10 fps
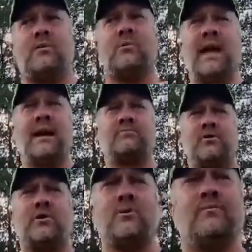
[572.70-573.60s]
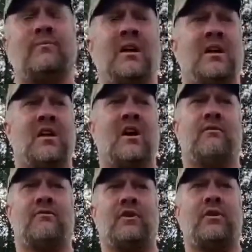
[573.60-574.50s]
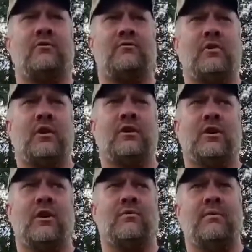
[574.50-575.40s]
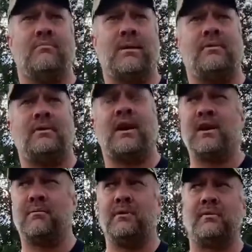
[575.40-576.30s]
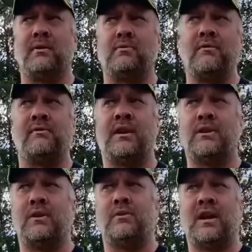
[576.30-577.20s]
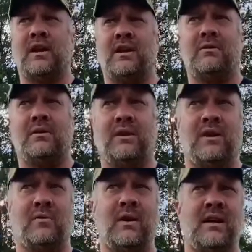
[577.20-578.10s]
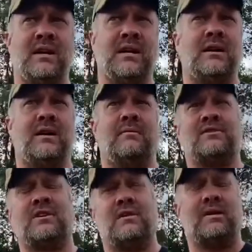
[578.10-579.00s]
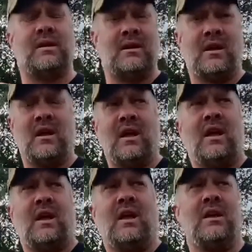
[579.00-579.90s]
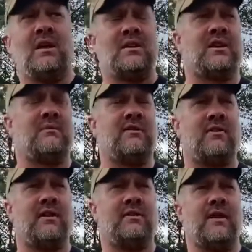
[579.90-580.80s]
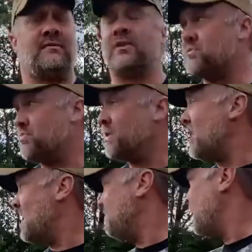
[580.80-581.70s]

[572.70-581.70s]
capture you. If they're on foot, maybe they're not going to be able to run like you. They're not going to be able to get away. That's going to be very tough to sprint up,